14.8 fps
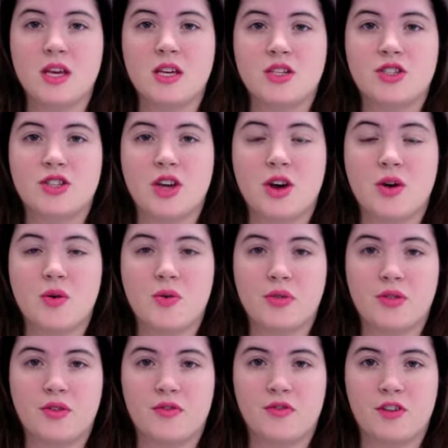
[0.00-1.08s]
So
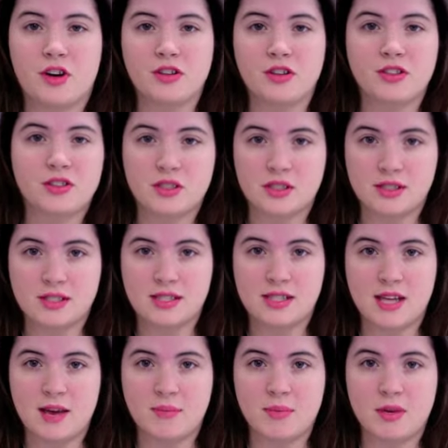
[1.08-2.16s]
the first
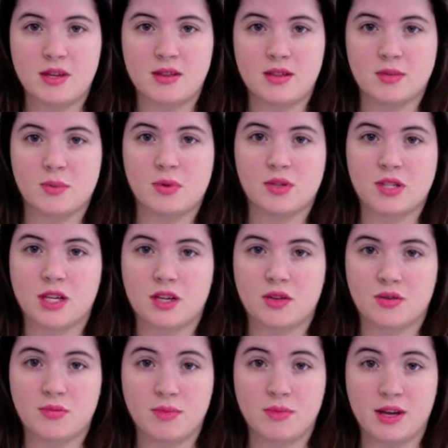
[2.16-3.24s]
step in this
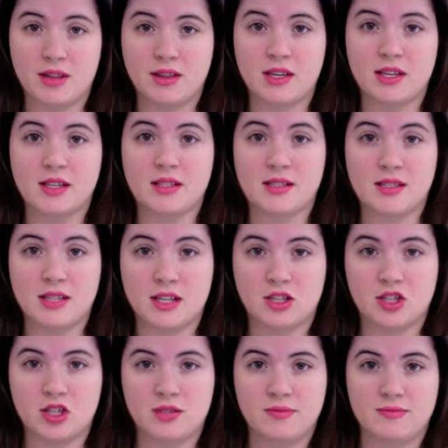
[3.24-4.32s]
particular method is
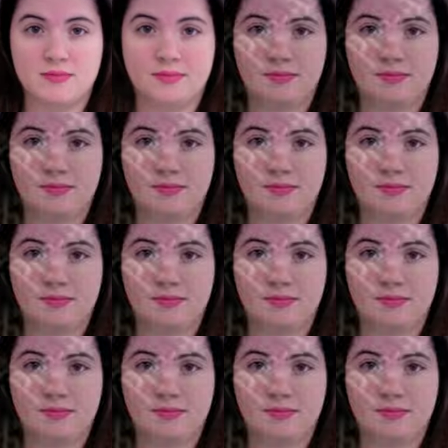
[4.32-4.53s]
diction.